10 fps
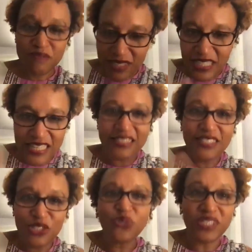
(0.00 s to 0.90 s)
let's
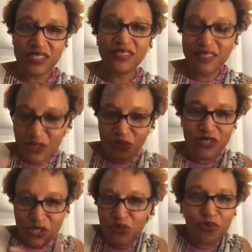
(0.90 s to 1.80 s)
do it. So
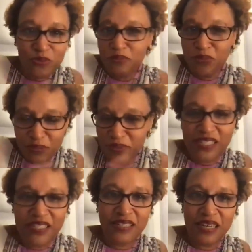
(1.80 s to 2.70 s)
do with
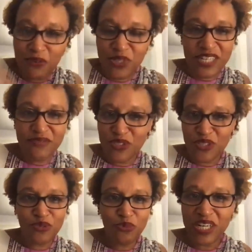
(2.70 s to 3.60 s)
me
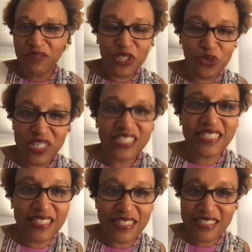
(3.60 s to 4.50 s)
wherever you want to
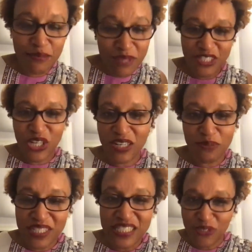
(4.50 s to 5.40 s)
take this. I'm not trying to
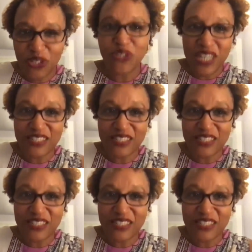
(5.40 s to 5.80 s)
be difficult.